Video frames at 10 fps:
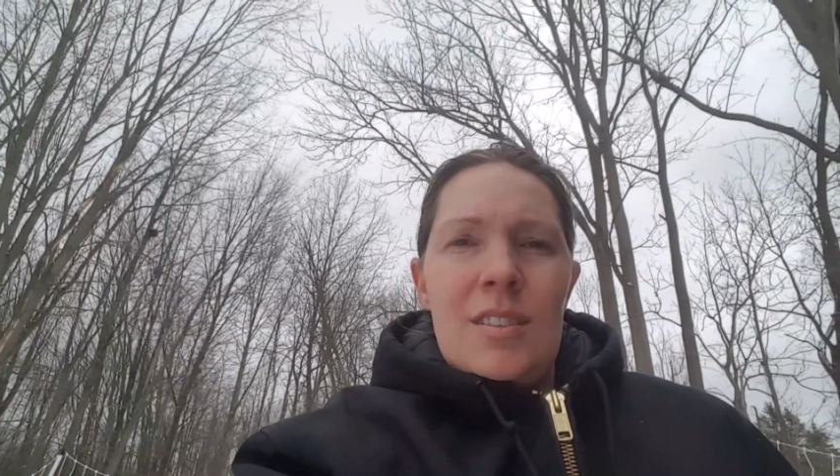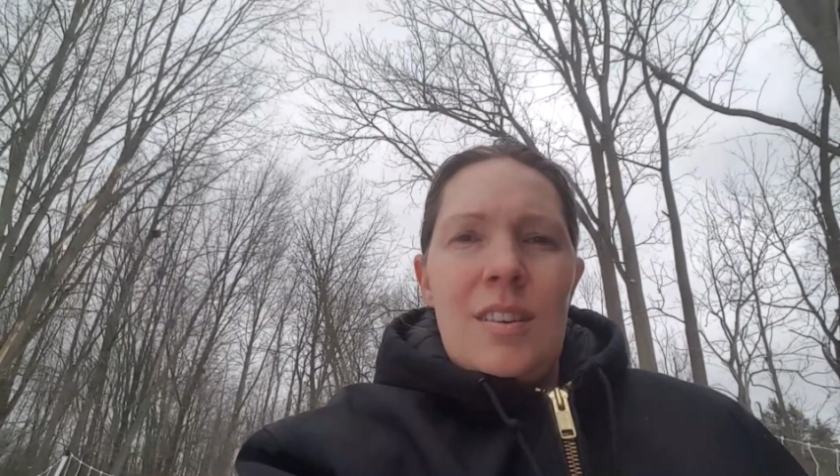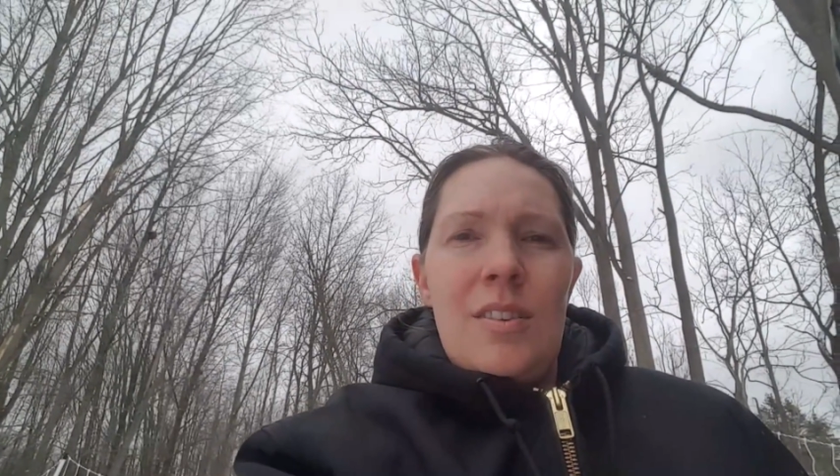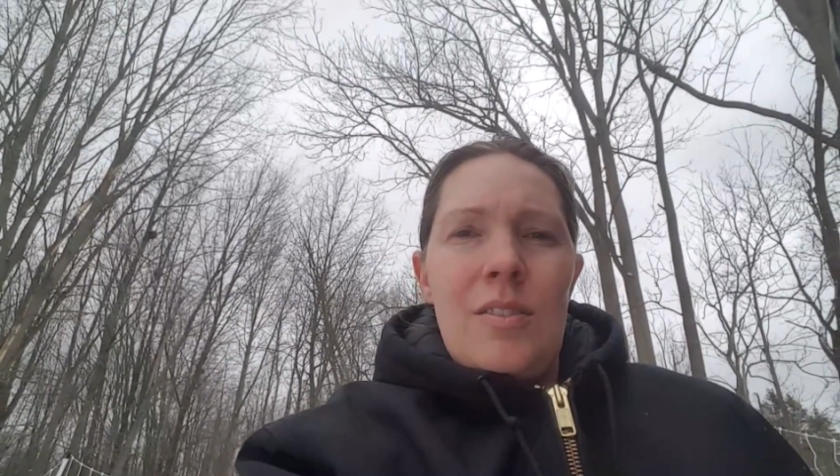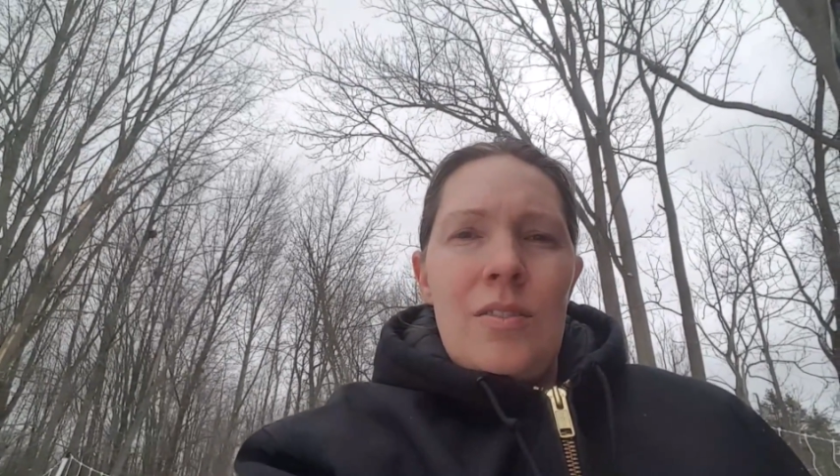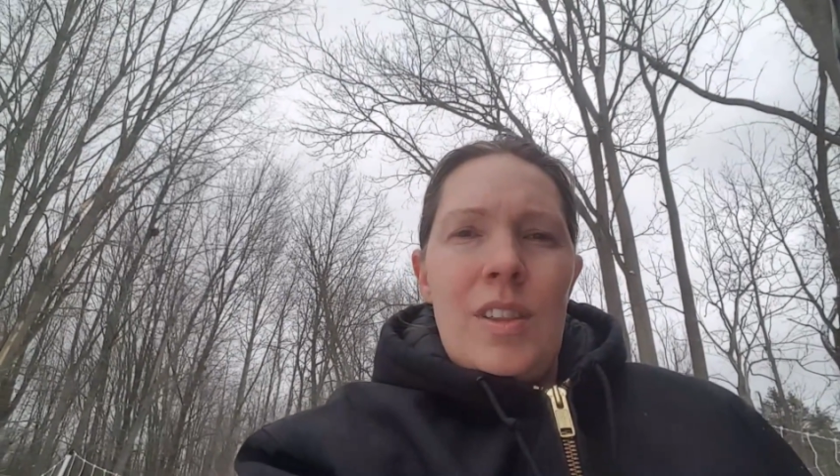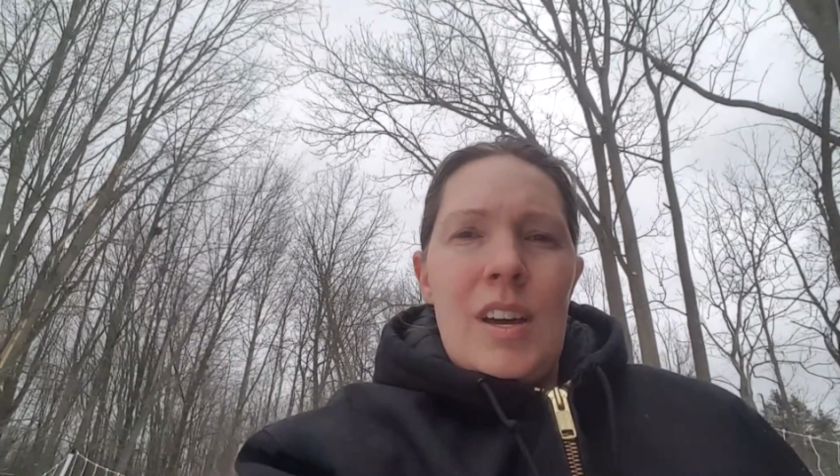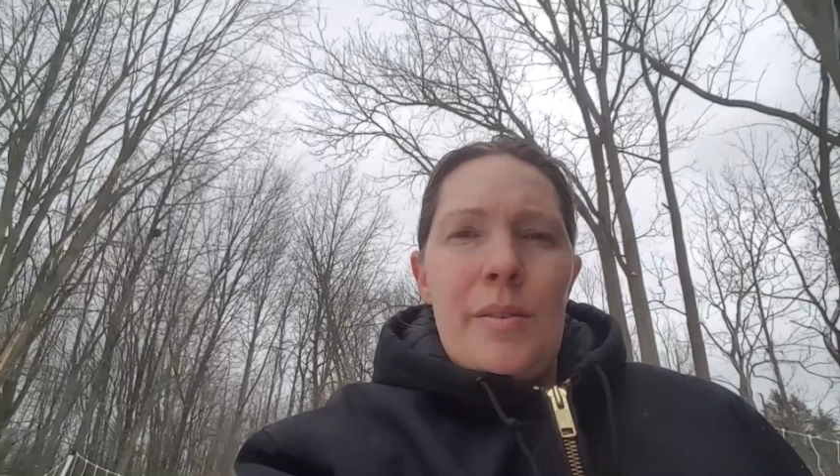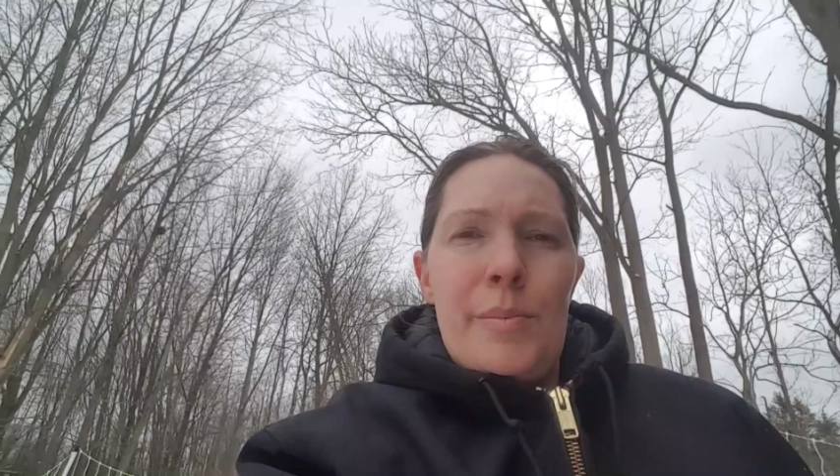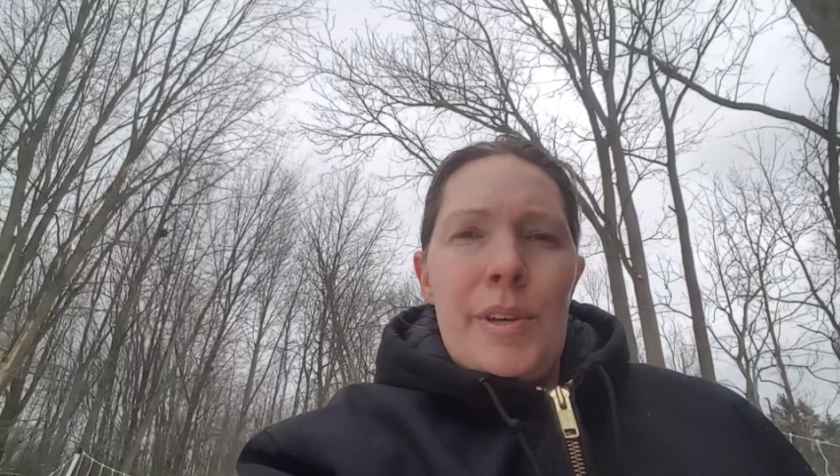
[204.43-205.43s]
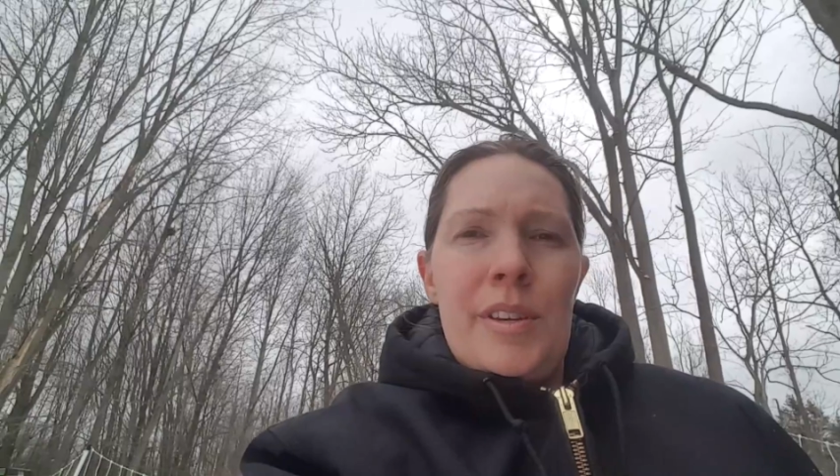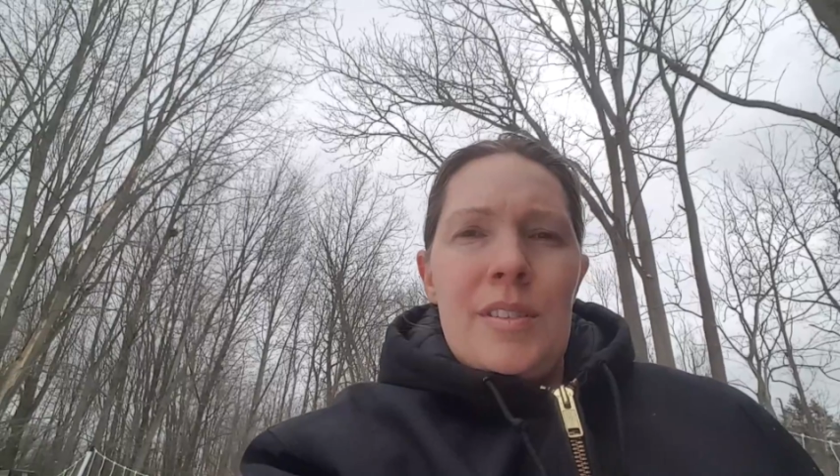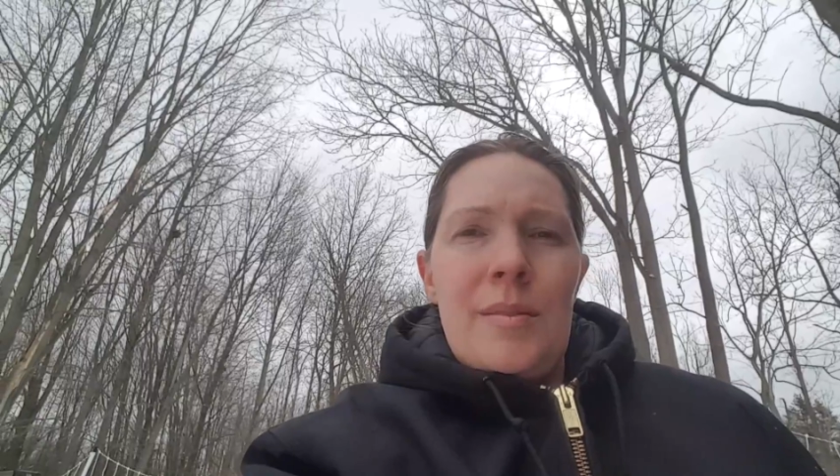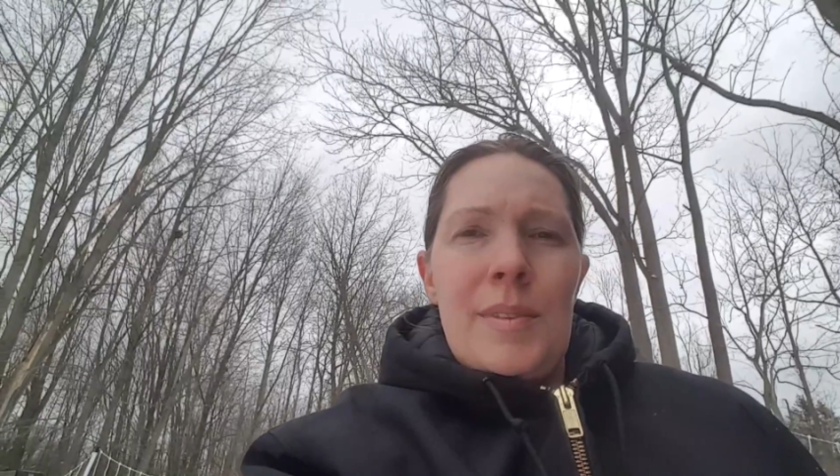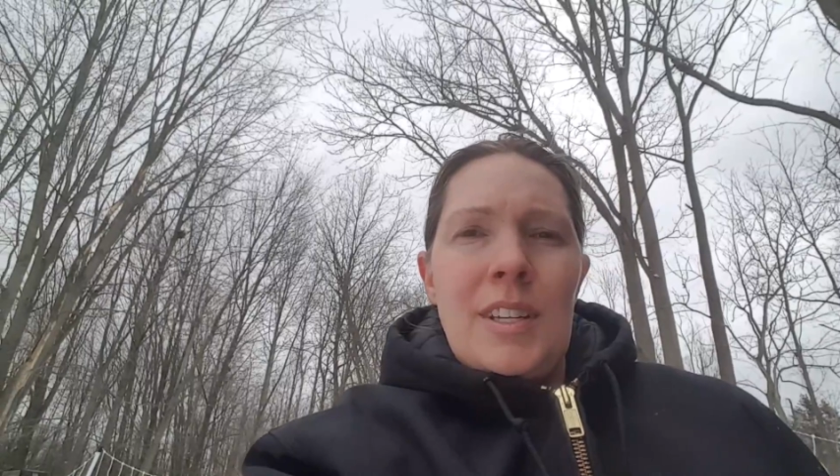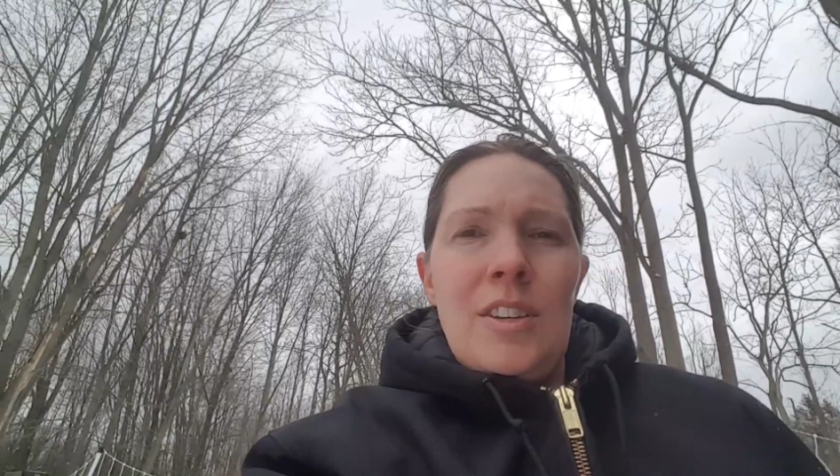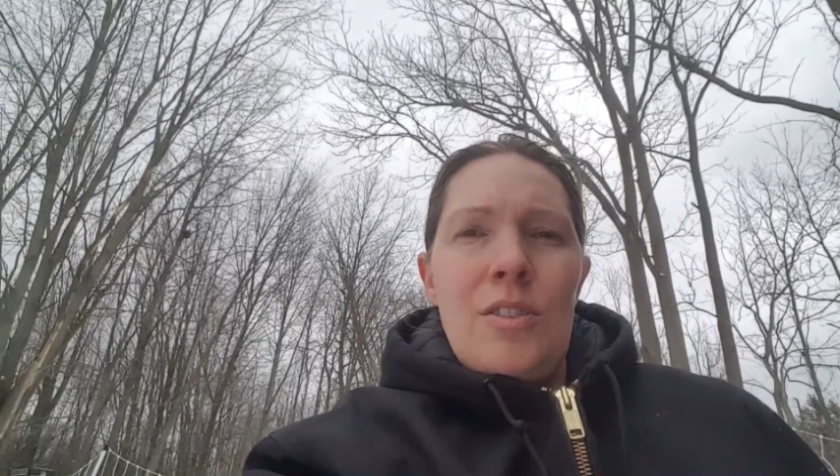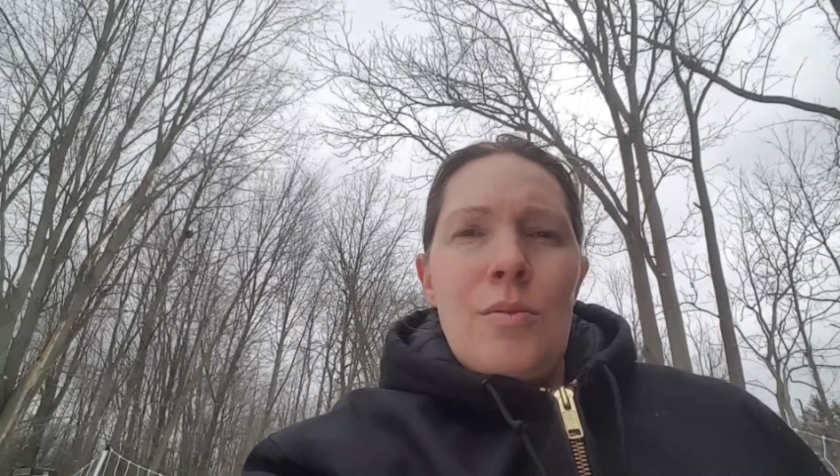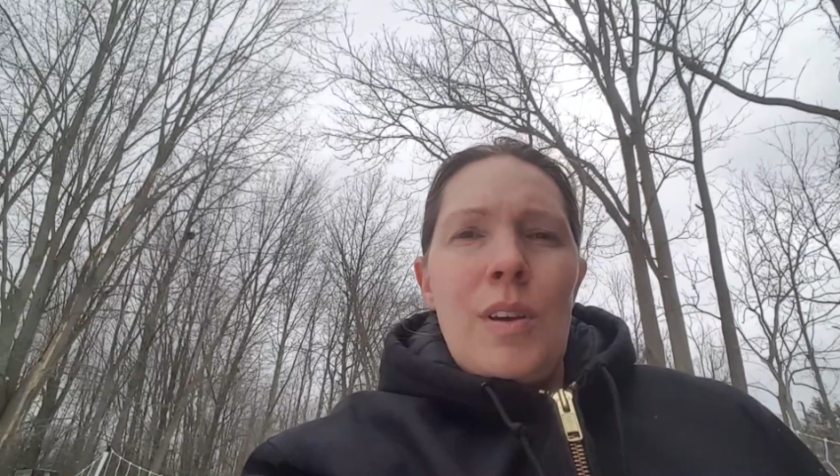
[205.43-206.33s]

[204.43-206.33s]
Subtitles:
so that'll be something new.